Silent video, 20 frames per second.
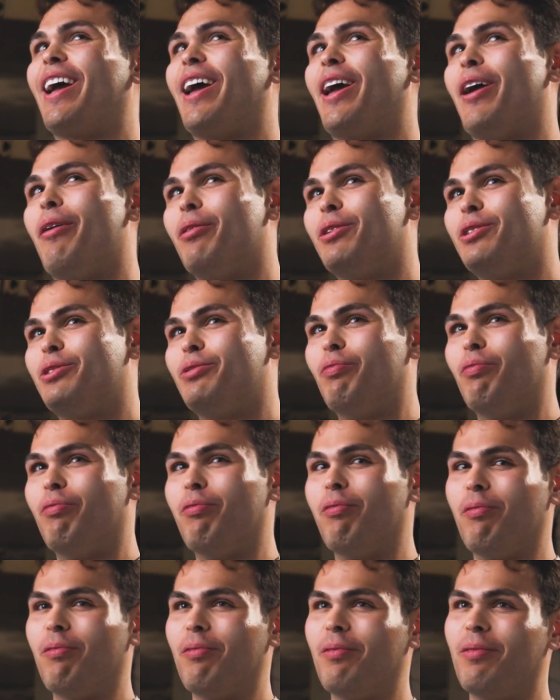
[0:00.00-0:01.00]
It was
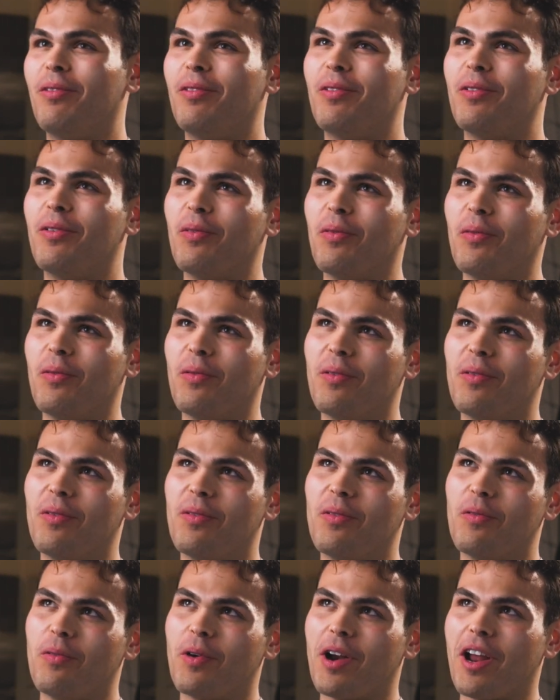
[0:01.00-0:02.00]

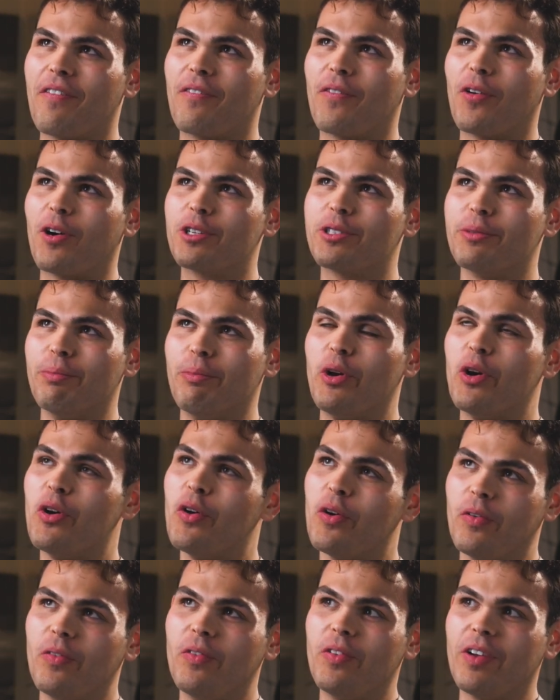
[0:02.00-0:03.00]
when I first
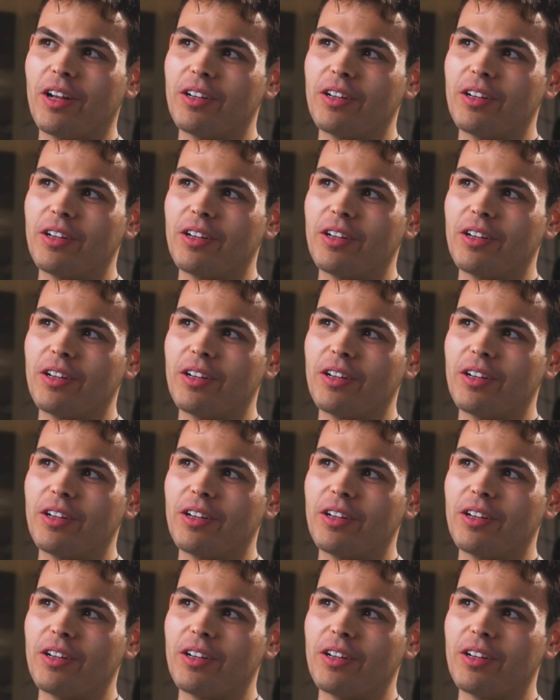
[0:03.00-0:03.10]
moved,